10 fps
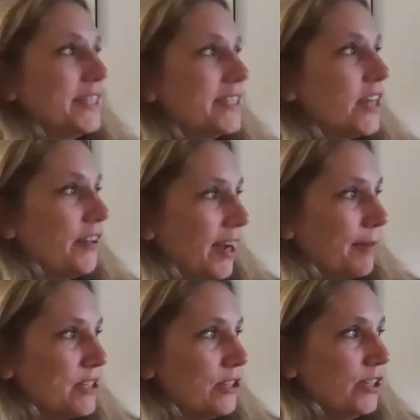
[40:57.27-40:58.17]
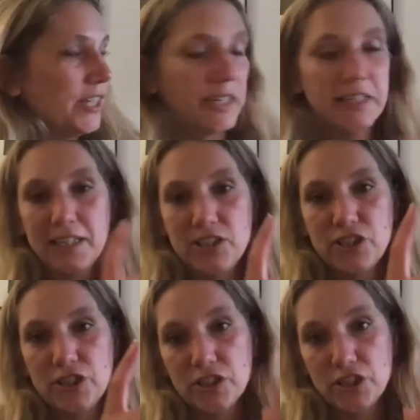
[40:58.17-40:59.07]
absolutely, and I think in
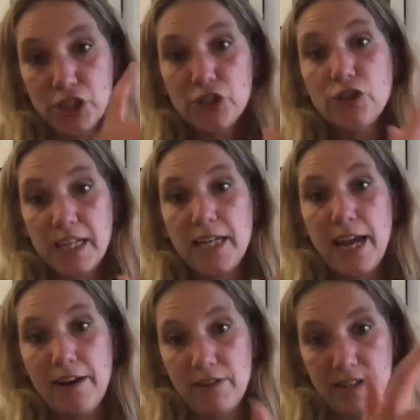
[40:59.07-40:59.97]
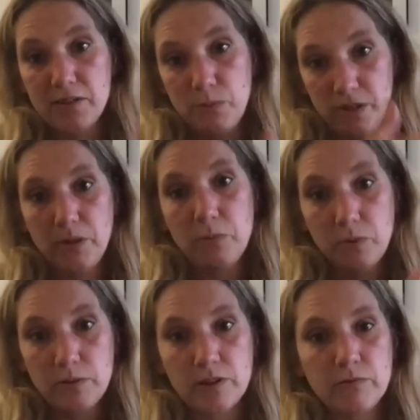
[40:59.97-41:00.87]
two key areas
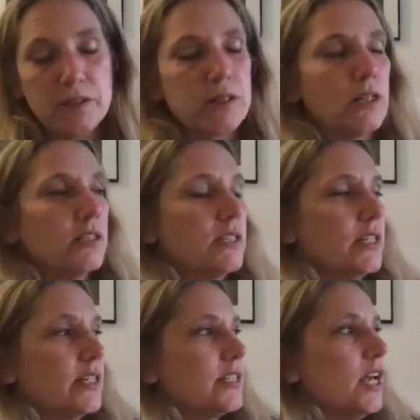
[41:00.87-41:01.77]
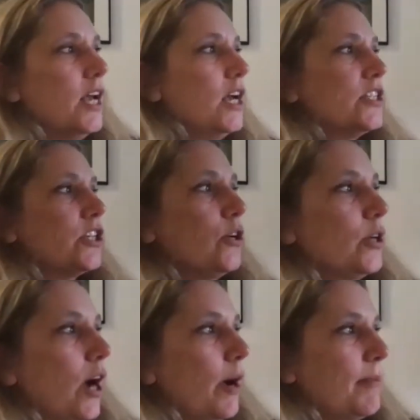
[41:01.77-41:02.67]
with regard to this. So,
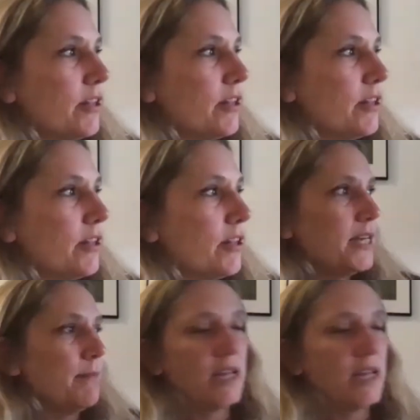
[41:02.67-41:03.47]
I mean, there are many